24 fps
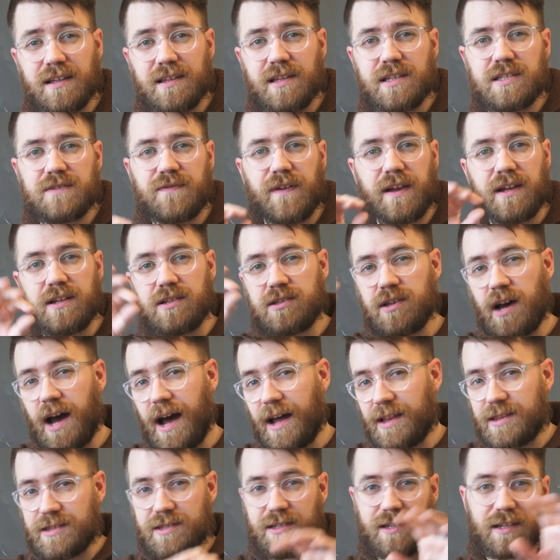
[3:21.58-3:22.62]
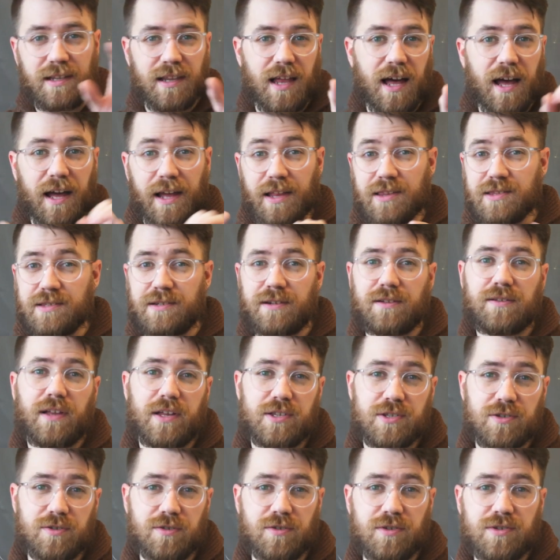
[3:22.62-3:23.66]
in these faint dots and lines and
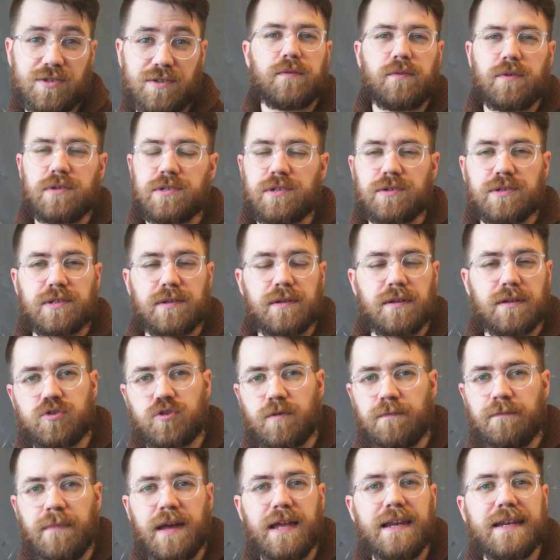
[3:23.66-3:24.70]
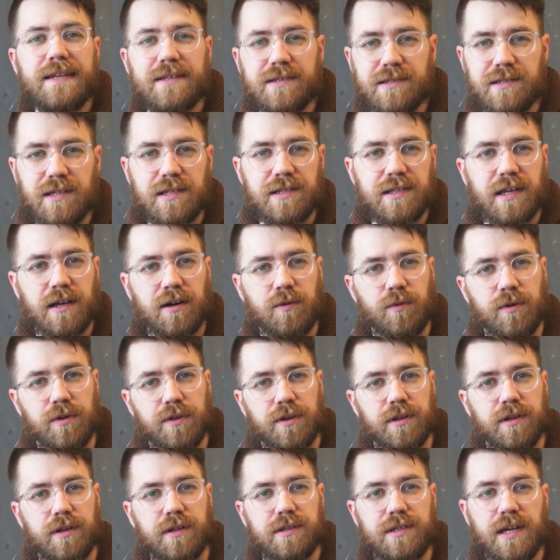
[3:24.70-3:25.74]
clusters. Of course, there's tremendous detail where
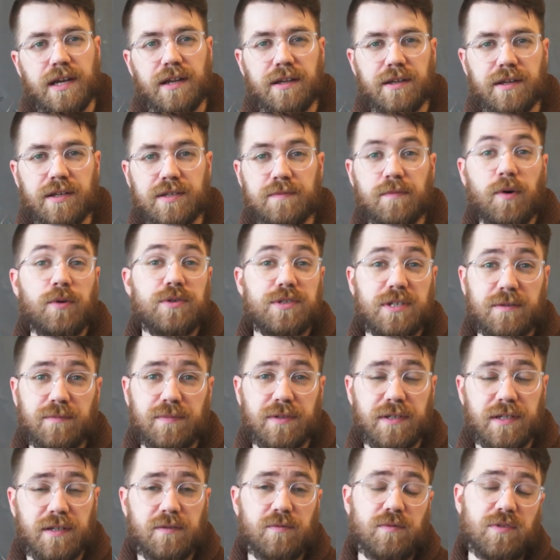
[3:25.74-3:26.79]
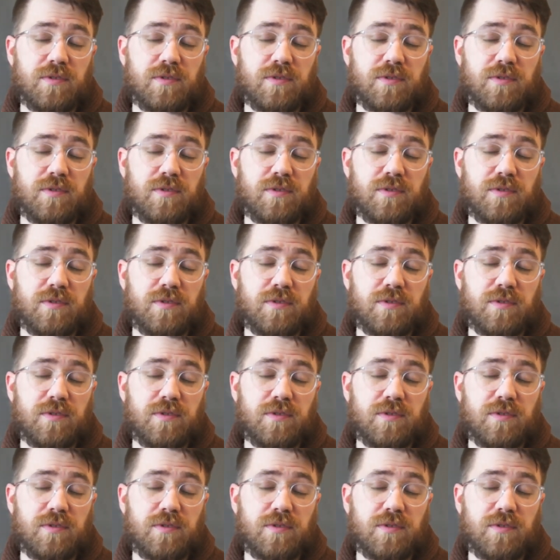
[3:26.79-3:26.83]
the data is most complete,